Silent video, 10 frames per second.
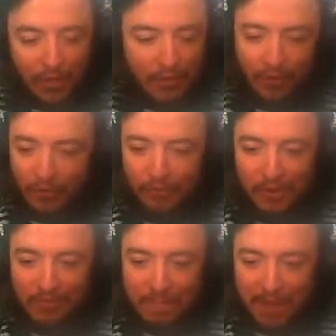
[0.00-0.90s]
Another
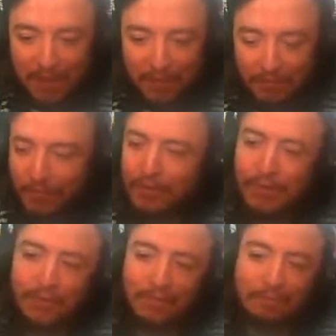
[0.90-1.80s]
Crash Bandicoot?
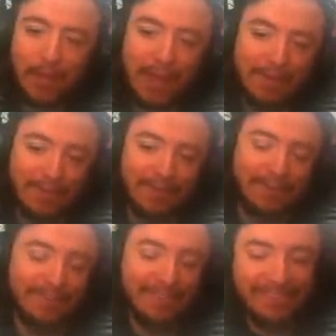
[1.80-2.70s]
Another
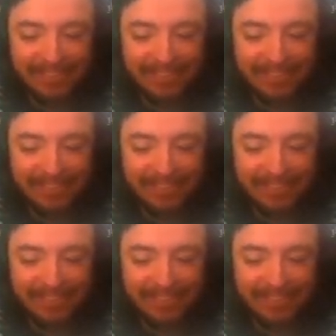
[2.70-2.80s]
Spyro?